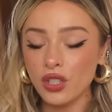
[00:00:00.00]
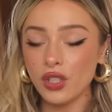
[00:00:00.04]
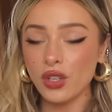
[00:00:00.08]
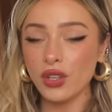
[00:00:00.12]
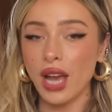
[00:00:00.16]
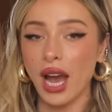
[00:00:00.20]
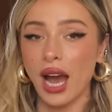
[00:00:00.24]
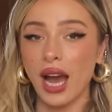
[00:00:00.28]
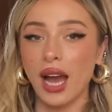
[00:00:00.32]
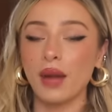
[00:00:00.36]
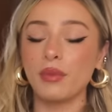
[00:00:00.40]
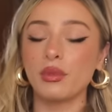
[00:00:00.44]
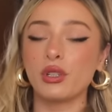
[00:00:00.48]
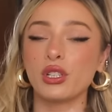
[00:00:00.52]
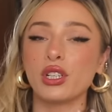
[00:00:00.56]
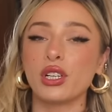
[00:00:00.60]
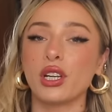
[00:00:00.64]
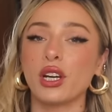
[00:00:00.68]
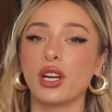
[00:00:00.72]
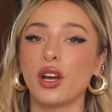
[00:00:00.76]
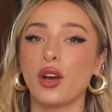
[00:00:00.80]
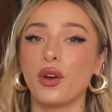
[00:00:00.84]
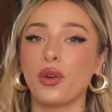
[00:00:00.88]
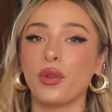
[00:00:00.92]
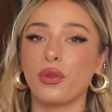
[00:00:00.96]
So yeah, I'm just
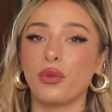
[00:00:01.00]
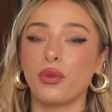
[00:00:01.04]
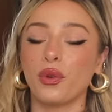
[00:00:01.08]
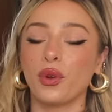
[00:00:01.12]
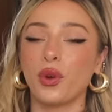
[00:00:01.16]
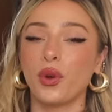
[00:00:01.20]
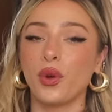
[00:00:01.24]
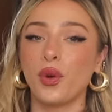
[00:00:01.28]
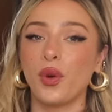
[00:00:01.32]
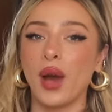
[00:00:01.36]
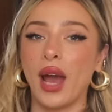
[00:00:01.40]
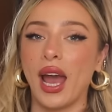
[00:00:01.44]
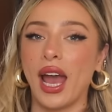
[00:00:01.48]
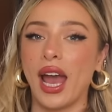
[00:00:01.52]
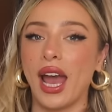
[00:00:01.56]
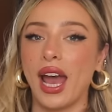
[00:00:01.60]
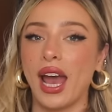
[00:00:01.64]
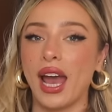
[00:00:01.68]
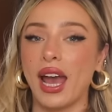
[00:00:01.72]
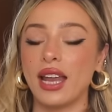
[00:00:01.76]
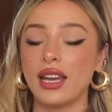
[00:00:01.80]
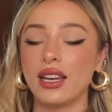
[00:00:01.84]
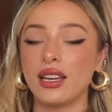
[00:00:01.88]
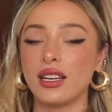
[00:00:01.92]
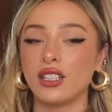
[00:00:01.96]
gonna go through
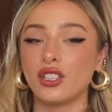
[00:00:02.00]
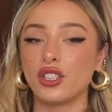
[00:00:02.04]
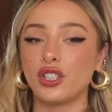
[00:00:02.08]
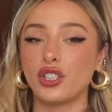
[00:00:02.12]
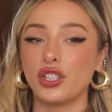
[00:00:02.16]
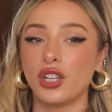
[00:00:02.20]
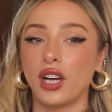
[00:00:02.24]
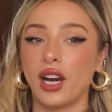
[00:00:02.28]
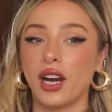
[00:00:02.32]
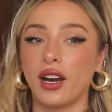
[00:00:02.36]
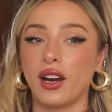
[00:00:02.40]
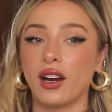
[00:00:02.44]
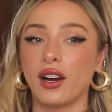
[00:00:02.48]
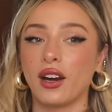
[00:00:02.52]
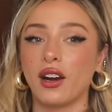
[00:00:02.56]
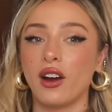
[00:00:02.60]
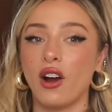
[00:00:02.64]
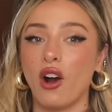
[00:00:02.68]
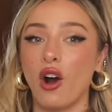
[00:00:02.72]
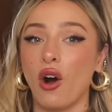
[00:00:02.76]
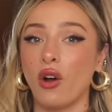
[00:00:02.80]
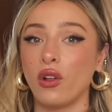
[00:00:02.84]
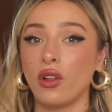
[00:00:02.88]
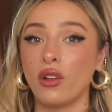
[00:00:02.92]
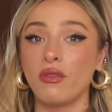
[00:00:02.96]
and
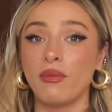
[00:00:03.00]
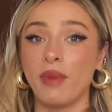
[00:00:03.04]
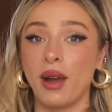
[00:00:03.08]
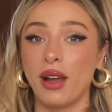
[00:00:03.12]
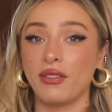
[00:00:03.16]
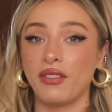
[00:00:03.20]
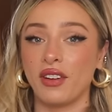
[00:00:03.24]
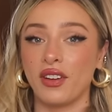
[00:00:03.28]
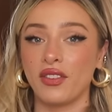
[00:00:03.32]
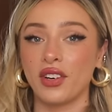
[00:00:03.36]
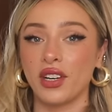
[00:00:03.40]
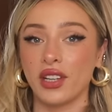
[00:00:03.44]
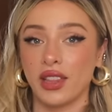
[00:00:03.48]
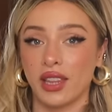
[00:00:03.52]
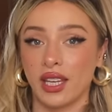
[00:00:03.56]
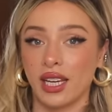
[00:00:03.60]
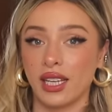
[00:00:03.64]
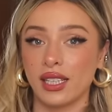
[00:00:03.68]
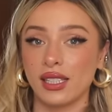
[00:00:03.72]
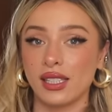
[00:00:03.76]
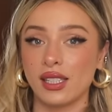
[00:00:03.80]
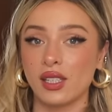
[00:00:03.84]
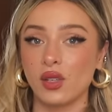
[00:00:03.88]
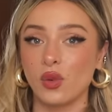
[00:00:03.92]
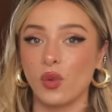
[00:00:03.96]
share all of my favorite
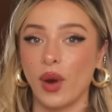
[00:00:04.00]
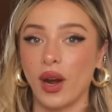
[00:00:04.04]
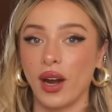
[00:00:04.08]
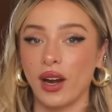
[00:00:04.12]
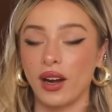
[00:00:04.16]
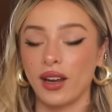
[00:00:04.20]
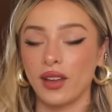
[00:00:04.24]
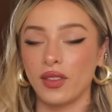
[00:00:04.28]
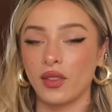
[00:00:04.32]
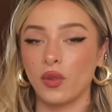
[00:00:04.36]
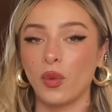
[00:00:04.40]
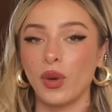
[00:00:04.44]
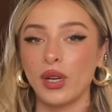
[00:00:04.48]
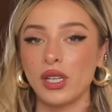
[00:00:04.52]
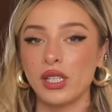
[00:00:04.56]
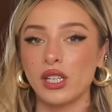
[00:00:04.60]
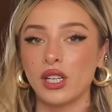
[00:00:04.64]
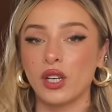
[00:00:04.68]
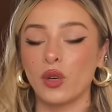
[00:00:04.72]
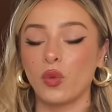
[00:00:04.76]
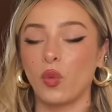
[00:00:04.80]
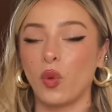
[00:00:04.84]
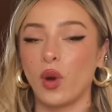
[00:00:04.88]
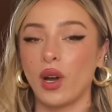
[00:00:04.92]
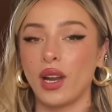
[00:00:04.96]
things to wear in the
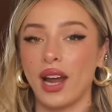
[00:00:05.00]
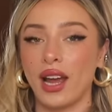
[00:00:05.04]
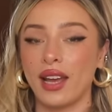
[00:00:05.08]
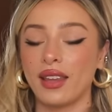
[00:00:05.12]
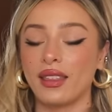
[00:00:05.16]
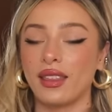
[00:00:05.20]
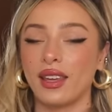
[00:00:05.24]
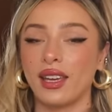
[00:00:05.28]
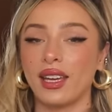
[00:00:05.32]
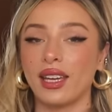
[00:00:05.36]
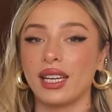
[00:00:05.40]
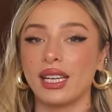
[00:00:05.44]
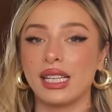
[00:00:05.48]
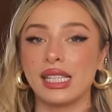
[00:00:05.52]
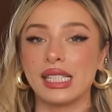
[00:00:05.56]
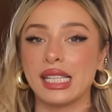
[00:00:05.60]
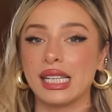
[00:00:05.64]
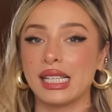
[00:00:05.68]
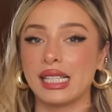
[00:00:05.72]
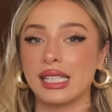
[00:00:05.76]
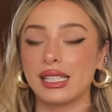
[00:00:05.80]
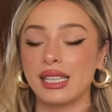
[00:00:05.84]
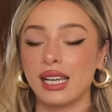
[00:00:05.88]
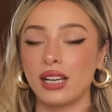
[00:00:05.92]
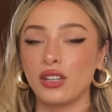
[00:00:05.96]
winter, what I think is
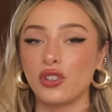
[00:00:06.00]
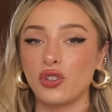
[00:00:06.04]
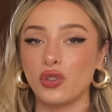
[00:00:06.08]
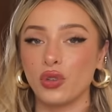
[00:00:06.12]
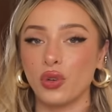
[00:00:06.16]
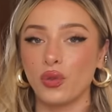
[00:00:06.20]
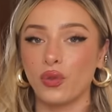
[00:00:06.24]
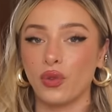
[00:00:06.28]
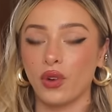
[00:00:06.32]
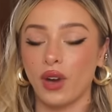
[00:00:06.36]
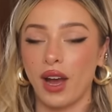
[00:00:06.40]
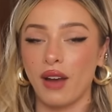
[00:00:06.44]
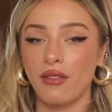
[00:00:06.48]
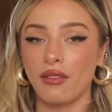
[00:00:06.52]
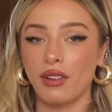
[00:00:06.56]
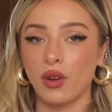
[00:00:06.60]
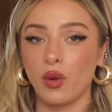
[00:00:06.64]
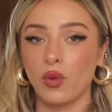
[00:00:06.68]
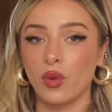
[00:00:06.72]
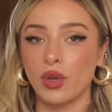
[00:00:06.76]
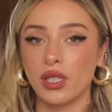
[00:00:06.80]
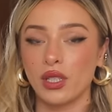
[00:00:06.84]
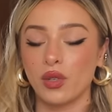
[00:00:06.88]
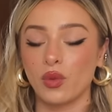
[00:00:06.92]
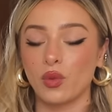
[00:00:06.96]
essential for having
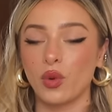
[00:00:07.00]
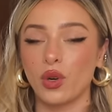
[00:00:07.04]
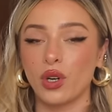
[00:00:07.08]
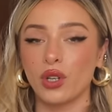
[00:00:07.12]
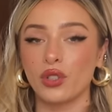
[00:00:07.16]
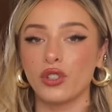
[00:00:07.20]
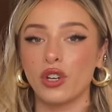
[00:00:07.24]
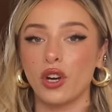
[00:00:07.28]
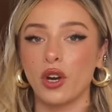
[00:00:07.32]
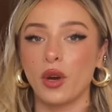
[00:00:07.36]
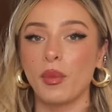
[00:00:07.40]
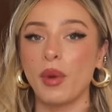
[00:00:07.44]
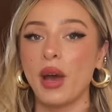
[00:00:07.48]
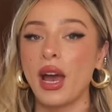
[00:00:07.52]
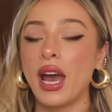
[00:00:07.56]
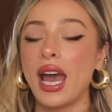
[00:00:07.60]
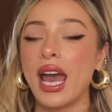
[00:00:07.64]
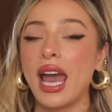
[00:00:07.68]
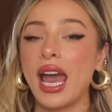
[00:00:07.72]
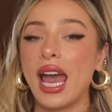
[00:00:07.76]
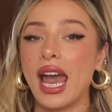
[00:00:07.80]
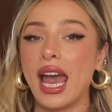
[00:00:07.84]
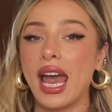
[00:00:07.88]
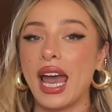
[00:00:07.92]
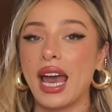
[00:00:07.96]
a winter wardrobe,
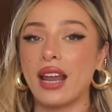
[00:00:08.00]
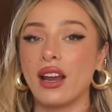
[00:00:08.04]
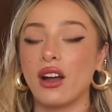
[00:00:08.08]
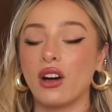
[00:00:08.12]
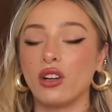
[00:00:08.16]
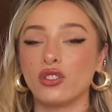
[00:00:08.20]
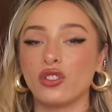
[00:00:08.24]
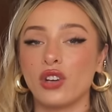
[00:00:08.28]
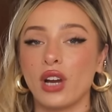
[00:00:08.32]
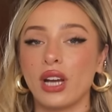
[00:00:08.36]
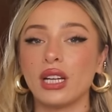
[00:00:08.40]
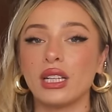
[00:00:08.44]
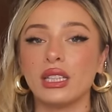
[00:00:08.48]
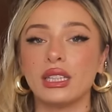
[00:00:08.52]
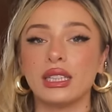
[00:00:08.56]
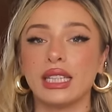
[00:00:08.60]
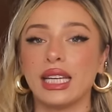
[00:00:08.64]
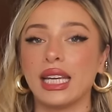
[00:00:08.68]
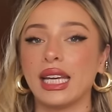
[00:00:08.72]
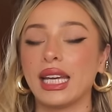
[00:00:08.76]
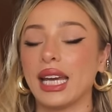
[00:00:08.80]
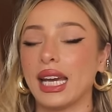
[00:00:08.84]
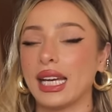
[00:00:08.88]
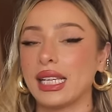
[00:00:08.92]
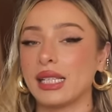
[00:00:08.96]
and I'll try to
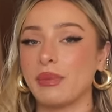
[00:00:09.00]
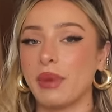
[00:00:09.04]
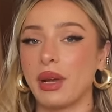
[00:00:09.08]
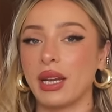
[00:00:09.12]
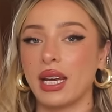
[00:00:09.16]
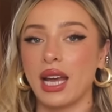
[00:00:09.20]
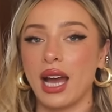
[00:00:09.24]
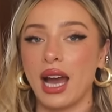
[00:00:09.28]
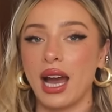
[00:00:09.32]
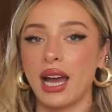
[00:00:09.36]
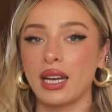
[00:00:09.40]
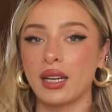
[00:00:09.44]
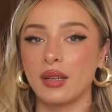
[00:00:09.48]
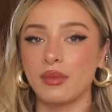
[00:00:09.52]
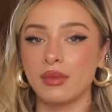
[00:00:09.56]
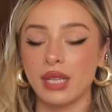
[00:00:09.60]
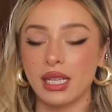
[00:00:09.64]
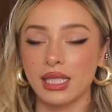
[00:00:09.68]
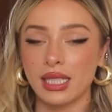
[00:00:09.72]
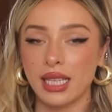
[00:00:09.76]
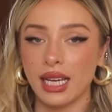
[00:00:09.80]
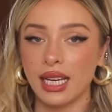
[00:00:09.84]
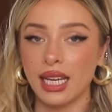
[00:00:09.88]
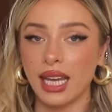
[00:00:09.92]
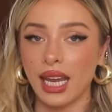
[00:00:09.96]
link as many items
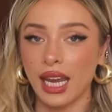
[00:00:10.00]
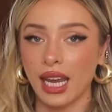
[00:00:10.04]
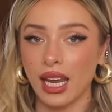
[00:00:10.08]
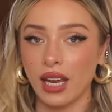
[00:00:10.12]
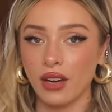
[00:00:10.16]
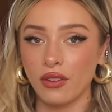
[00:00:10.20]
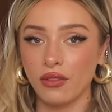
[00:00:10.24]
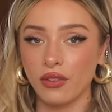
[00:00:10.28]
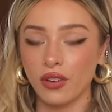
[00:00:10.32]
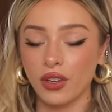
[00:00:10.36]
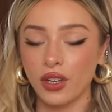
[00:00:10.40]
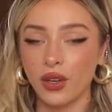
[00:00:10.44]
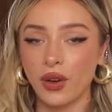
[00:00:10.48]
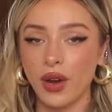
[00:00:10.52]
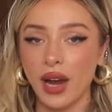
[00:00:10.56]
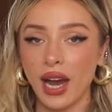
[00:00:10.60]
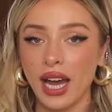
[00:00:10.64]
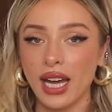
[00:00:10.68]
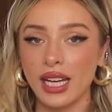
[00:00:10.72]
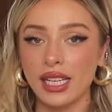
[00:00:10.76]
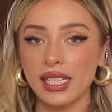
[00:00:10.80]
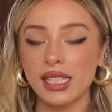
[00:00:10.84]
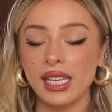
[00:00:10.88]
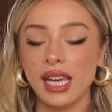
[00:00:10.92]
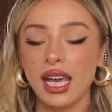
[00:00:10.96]
as I can for you
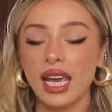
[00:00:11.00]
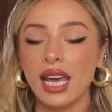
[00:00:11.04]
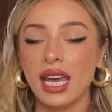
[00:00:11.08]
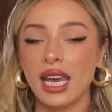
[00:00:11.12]
guys